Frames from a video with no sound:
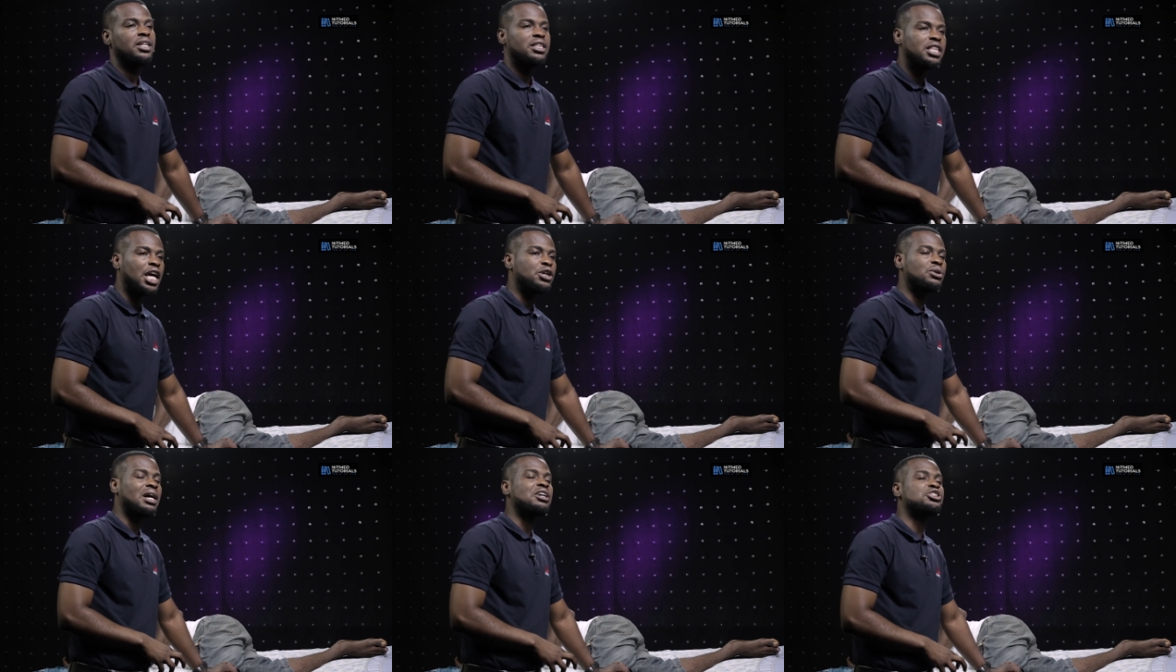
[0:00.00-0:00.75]
Then
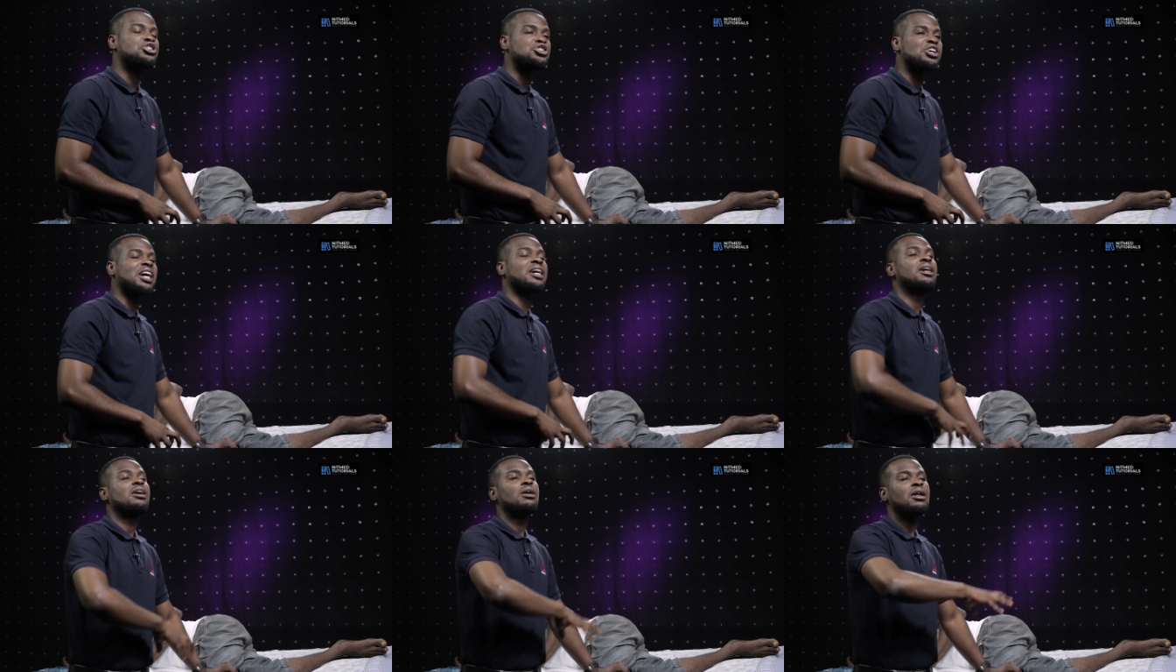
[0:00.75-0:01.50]
you now check
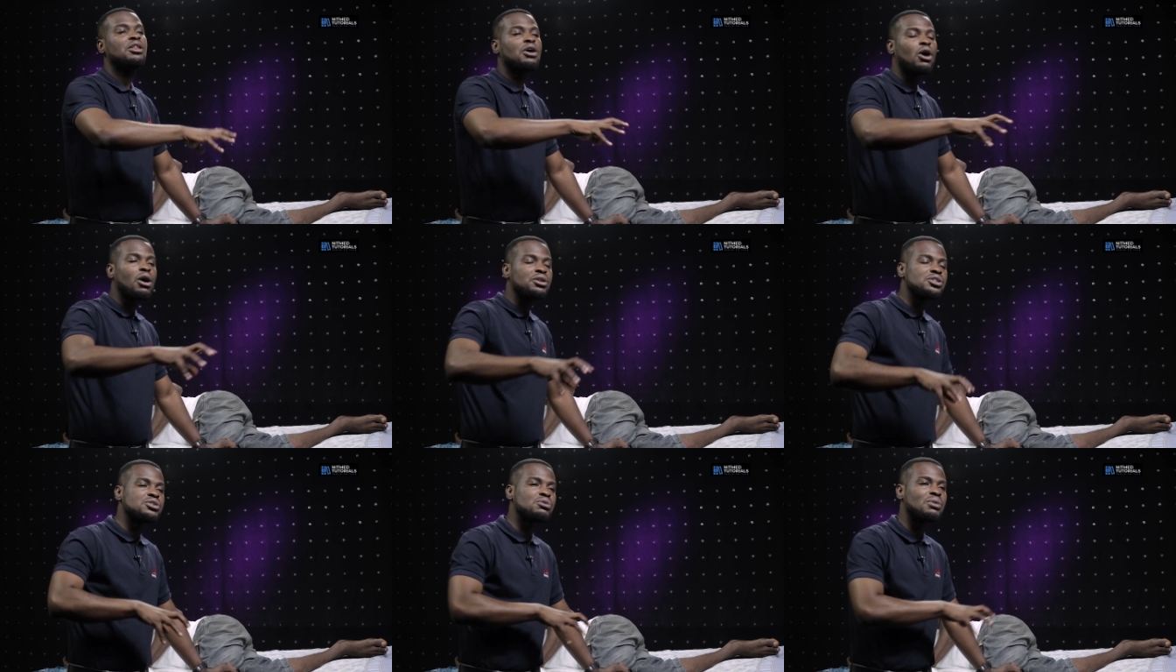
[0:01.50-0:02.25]
all
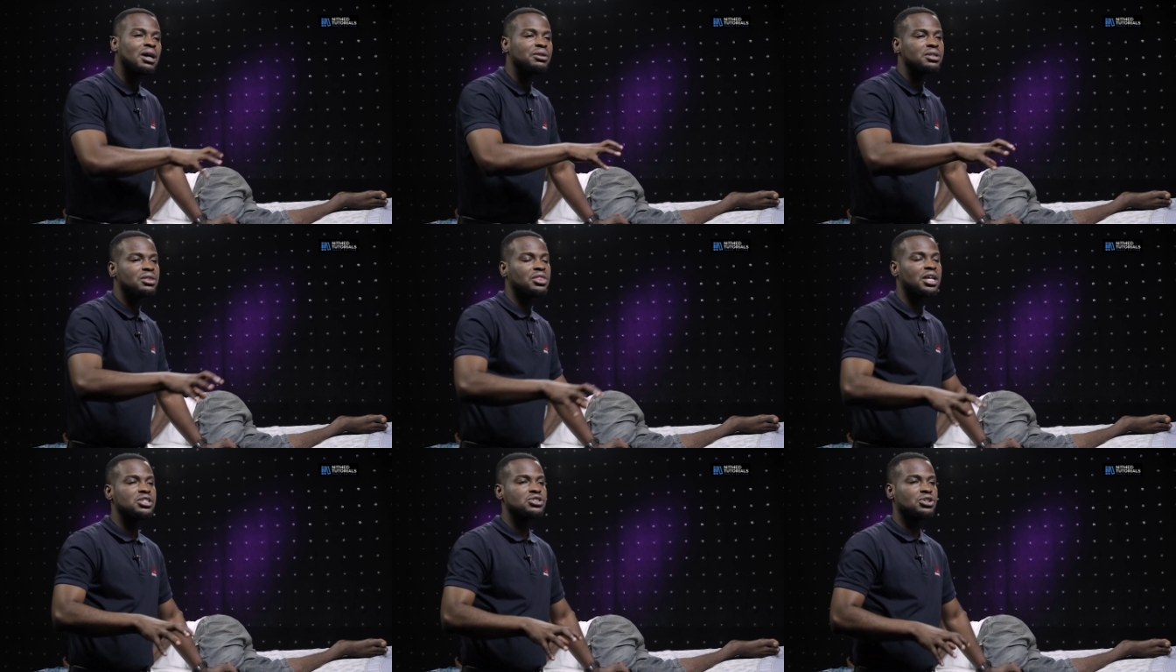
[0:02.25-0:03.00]
the surrounding
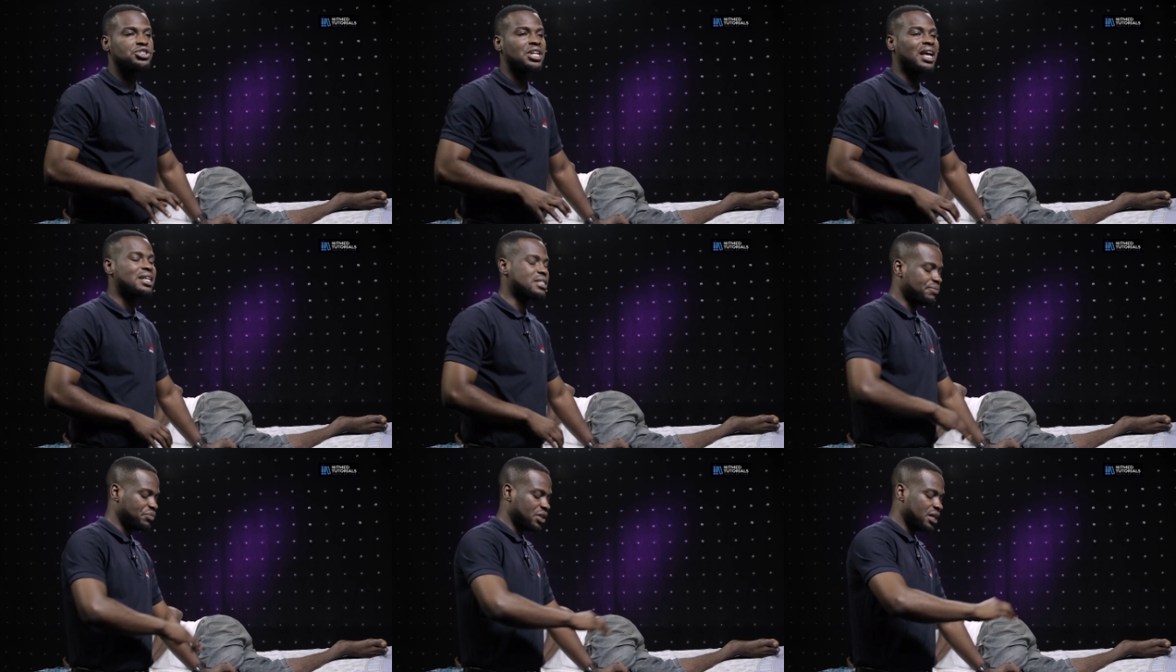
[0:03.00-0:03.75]
things, such as,
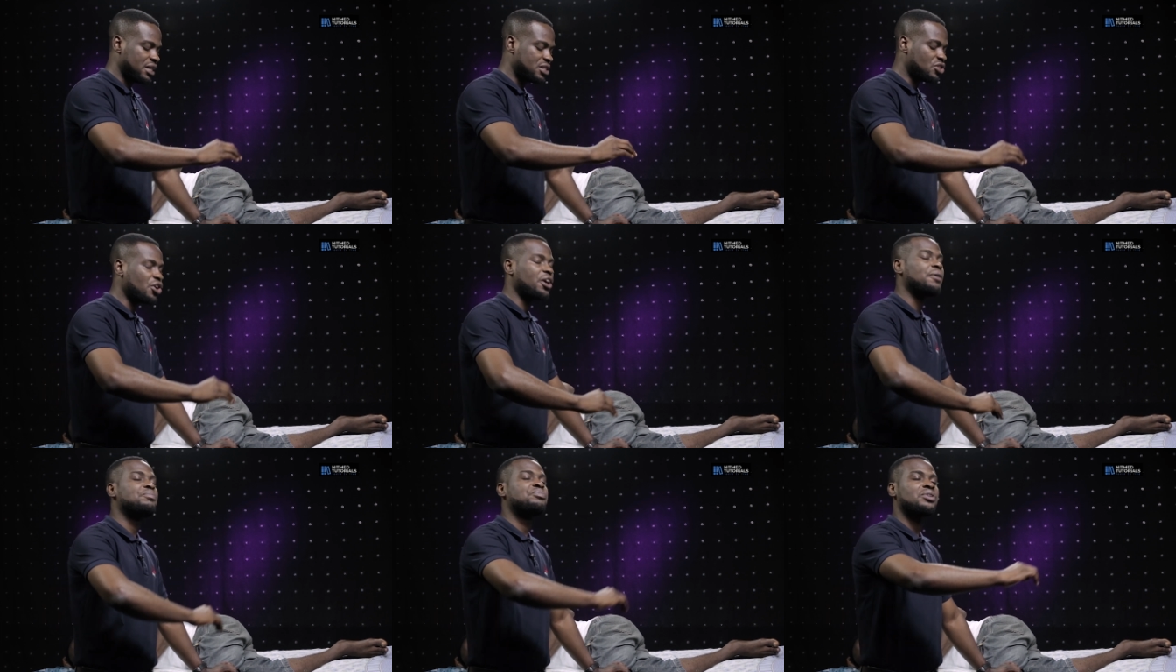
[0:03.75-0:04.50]
is
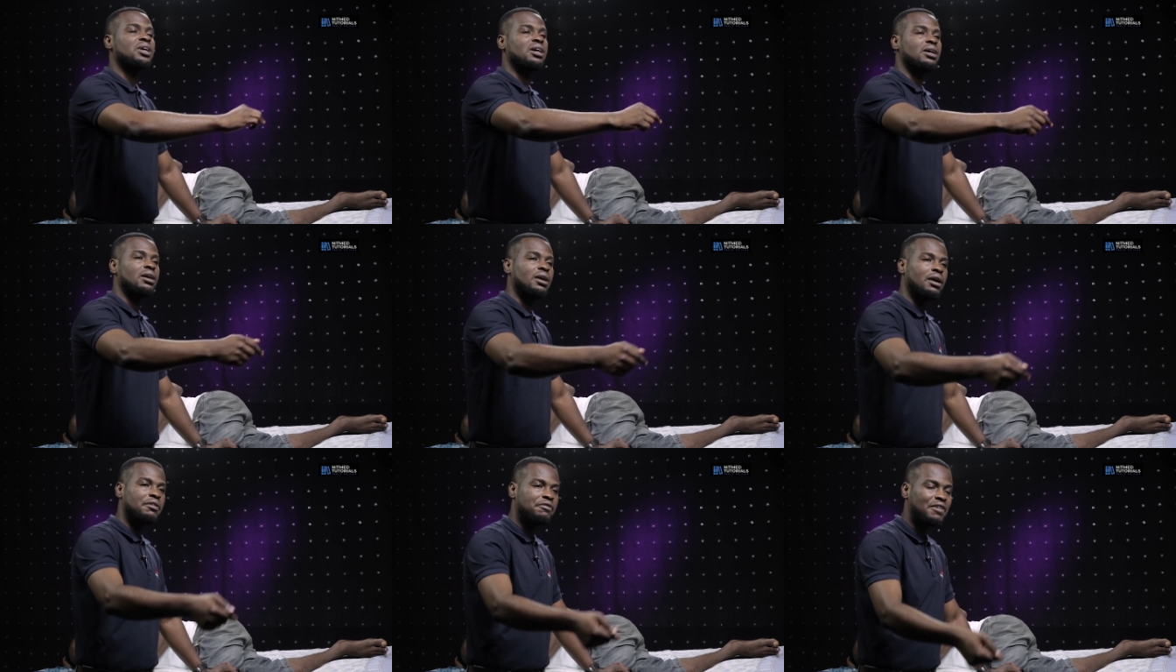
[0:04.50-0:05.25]
there
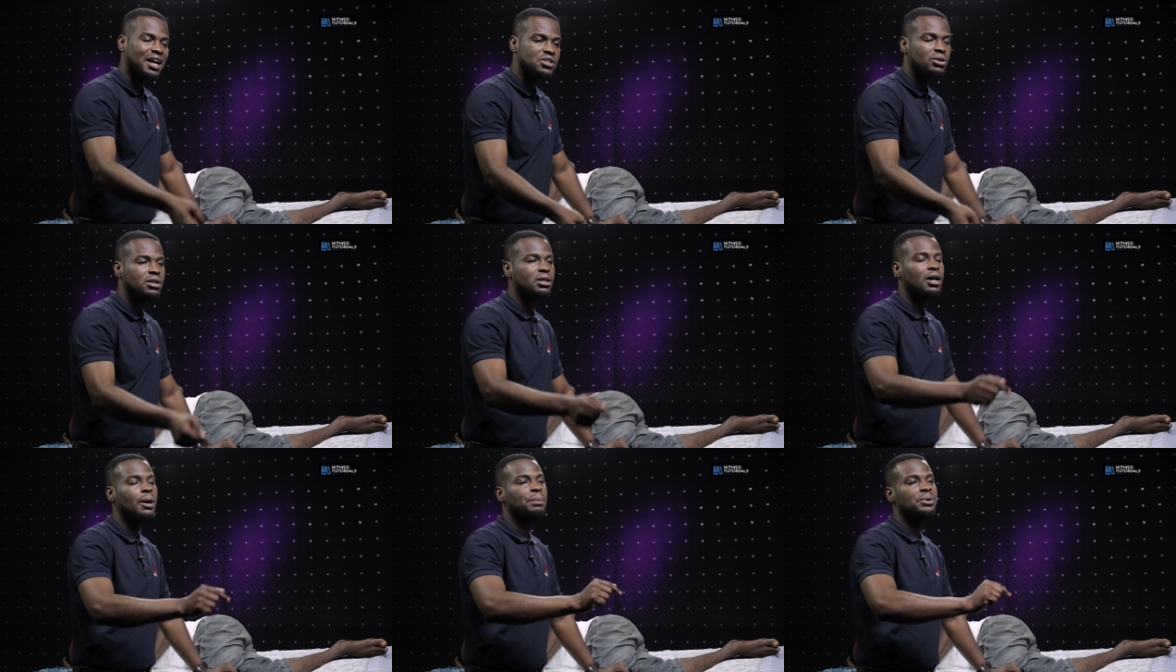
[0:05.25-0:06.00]
a vascular
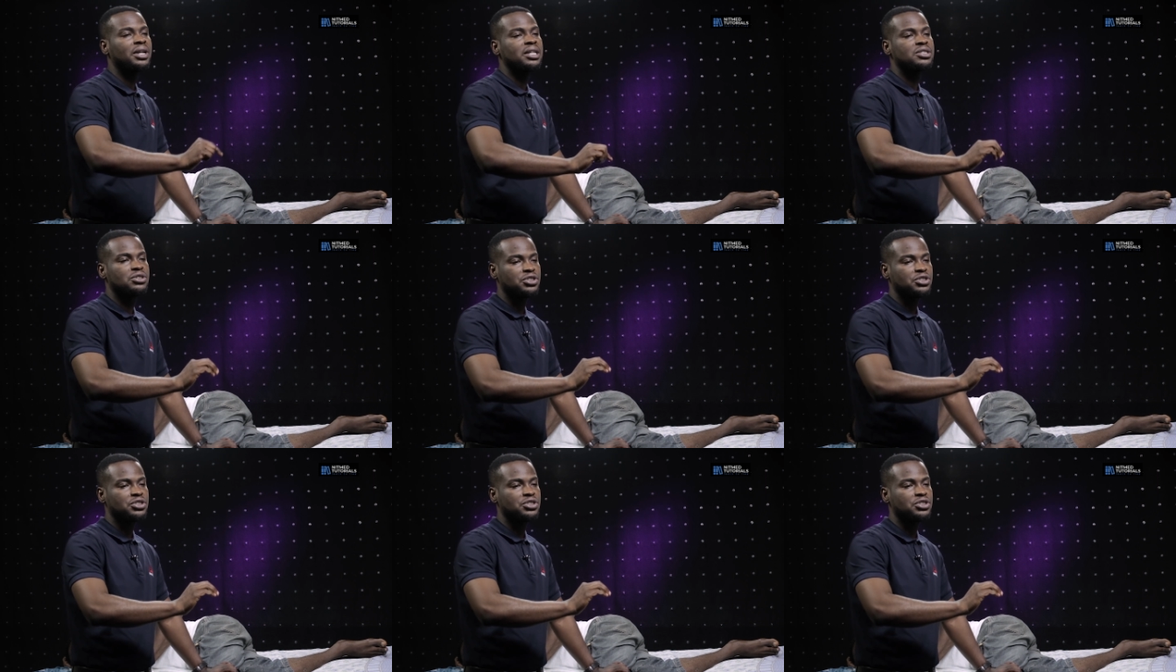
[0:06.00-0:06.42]
component?